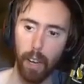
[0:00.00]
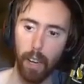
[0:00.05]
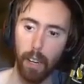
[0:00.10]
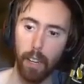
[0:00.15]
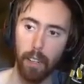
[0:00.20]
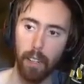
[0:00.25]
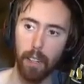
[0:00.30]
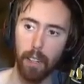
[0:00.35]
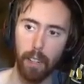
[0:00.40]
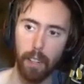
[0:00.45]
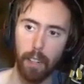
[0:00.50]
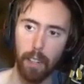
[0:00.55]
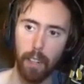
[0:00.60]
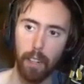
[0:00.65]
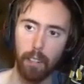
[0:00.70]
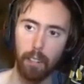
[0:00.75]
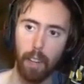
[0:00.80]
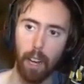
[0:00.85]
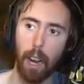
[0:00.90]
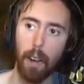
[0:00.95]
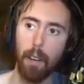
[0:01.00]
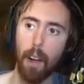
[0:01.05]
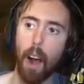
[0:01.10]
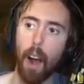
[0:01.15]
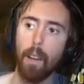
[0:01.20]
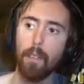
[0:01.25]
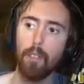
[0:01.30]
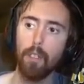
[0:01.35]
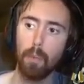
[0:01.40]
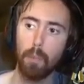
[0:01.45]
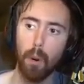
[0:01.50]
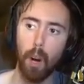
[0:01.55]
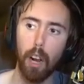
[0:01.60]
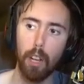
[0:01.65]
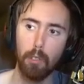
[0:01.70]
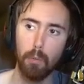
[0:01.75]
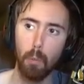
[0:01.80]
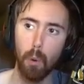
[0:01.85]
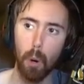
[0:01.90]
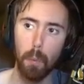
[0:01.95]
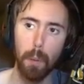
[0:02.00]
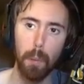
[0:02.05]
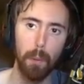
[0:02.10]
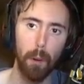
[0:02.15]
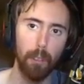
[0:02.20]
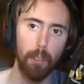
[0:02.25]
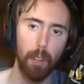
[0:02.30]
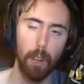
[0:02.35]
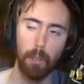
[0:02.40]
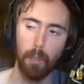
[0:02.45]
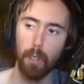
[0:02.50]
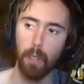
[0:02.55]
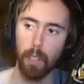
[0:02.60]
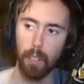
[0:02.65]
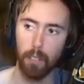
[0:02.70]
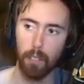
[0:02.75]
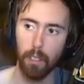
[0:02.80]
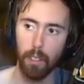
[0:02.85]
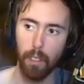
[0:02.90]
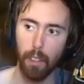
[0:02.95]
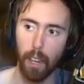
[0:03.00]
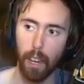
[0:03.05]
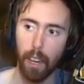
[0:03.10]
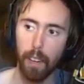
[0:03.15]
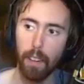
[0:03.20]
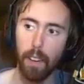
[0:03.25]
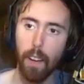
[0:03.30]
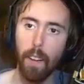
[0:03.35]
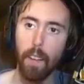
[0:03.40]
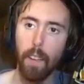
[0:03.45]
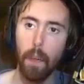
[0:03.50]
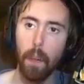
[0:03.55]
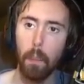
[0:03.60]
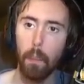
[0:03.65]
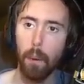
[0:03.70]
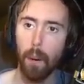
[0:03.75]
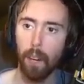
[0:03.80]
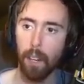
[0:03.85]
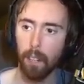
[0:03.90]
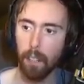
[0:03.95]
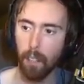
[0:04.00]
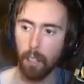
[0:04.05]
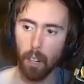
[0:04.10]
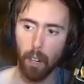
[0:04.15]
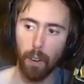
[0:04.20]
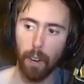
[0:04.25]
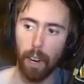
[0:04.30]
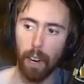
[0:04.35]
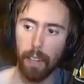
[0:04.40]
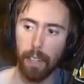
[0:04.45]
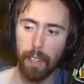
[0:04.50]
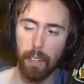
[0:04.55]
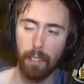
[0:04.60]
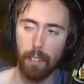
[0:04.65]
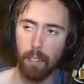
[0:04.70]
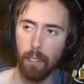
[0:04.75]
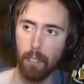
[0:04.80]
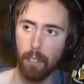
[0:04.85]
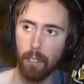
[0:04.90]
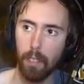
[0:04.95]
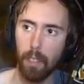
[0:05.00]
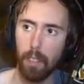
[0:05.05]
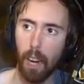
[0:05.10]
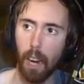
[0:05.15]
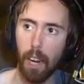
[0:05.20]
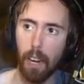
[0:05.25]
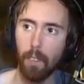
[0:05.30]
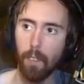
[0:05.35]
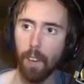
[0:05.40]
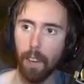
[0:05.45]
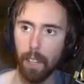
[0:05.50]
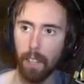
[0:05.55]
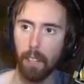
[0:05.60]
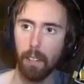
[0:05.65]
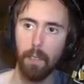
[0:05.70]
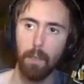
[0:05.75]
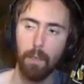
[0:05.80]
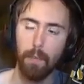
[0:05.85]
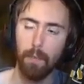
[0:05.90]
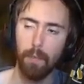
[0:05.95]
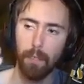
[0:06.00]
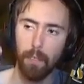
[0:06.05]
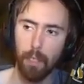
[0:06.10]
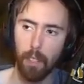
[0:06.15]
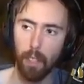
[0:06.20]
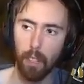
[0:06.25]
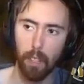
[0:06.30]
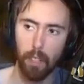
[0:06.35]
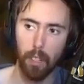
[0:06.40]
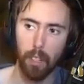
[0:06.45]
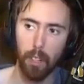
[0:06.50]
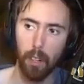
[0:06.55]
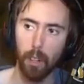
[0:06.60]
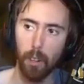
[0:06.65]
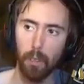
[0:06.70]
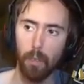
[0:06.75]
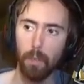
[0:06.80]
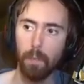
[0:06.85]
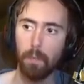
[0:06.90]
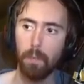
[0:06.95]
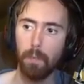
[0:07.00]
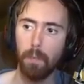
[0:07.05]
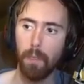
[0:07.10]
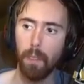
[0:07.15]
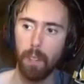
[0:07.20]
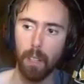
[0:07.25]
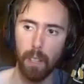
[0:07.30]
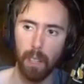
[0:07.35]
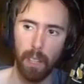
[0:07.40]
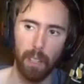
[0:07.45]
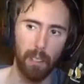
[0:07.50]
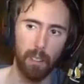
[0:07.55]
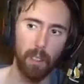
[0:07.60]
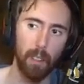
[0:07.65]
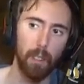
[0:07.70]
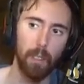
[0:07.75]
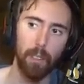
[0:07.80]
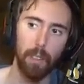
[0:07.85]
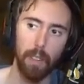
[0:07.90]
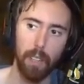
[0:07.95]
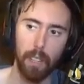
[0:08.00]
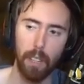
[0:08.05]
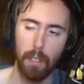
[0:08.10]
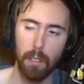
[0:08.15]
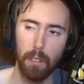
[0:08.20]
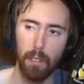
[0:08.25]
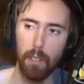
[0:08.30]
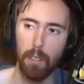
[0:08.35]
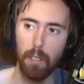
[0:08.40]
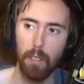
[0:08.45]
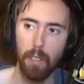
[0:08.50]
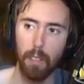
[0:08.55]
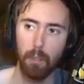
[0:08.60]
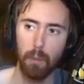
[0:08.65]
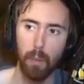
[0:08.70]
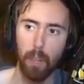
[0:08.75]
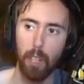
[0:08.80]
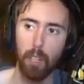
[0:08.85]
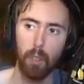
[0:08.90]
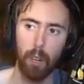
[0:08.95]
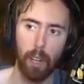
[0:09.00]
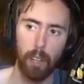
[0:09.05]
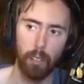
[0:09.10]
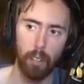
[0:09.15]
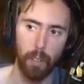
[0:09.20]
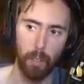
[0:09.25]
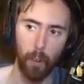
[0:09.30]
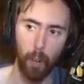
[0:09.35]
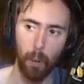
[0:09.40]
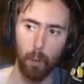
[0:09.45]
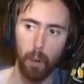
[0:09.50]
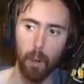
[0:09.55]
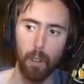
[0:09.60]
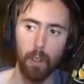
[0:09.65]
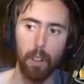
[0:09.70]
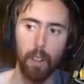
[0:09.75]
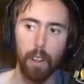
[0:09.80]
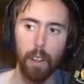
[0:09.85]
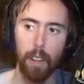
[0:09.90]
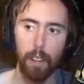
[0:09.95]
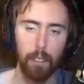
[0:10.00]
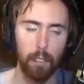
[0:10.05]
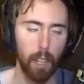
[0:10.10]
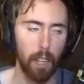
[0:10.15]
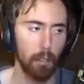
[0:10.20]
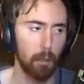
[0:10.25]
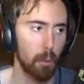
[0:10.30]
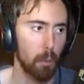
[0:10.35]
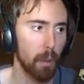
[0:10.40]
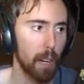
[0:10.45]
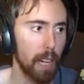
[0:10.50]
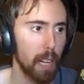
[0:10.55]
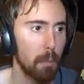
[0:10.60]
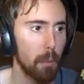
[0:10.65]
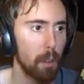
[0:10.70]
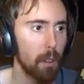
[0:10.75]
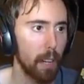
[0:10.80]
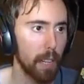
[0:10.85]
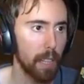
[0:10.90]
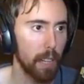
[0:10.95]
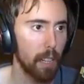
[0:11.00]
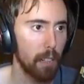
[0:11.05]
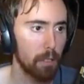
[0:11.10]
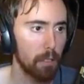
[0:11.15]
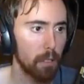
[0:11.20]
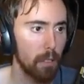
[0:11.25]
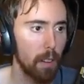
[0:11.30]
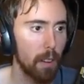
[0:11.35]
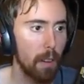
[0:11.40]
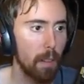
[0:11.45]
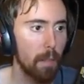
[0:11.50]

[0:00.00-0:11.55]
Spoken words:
And it's like I'm surprised more people don't really see that. But you know, I guess it's kind of like, you know, I don't know. It just doesn't really translate very well. It's not as relatable, I guess.